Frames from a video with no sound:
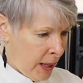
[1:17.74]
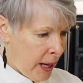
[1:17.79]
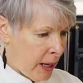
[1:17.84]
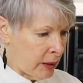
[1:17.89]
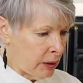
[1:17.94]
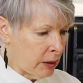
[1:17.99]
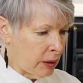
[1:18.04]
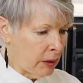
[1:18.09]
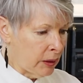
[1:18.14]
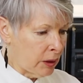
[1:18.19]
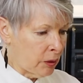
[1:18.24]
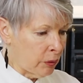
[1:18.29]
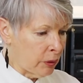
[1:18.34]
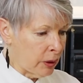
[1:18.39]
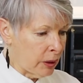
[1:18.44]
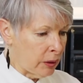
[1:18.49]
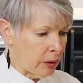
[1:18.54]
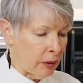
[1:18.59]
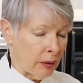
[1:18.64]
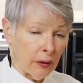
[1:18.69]
And
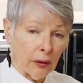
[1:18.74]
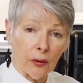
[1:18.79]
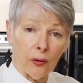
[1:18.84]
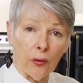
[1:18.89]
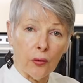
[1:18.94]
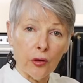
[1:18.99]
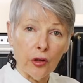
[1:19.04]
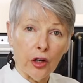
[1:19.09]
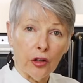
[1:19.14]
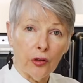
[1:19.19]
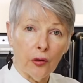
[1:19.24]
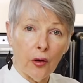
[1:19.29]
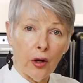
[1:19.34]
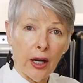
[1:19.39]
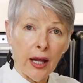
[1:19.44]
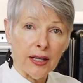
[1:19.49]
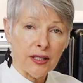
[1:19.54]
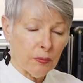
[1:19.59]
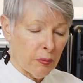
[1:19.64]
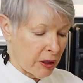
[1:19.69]
the coconut
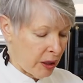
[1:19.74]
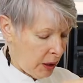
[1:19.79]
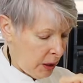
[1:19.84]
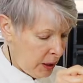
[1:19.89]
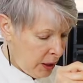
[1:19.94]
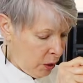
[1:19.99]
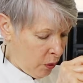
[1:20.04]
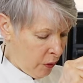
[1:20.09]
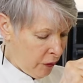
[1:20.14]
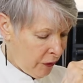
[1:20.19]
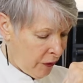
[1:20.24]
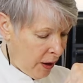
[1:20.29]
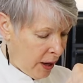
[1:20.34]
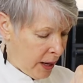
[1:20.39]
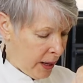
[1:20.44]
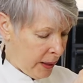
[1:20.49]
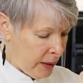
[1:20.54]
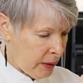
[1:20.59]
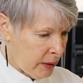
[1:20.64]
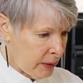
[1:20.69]
oil has been
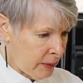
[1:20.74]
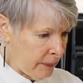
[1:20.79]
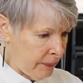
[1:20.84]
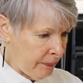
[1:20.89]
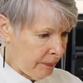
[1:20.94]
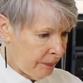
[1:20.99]
liquefied.